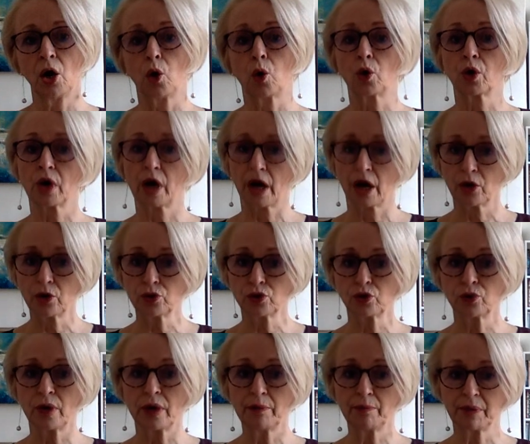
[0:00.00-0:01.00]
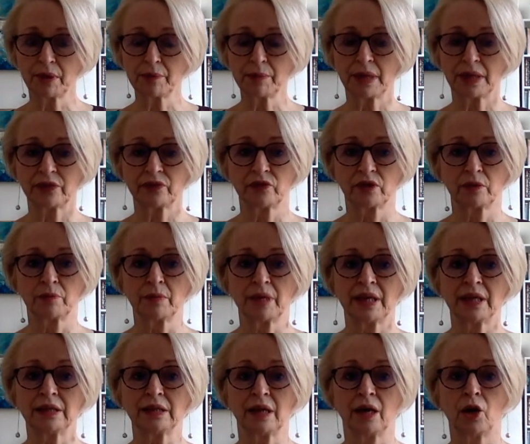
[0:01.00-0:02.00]
or how to implement them
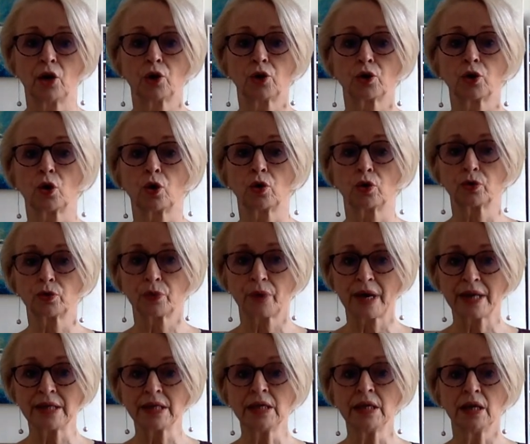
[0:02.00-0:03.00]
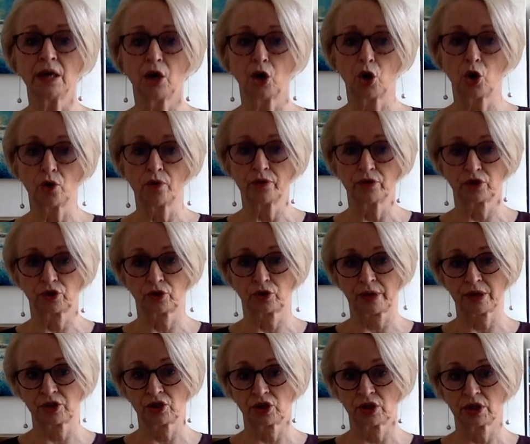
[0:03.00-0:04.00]
in her already
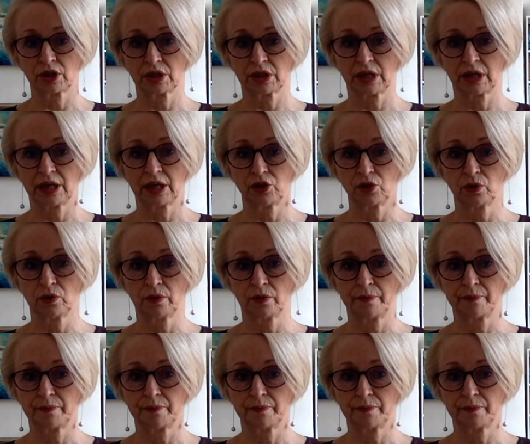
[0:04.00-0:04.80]
overstretched schedule.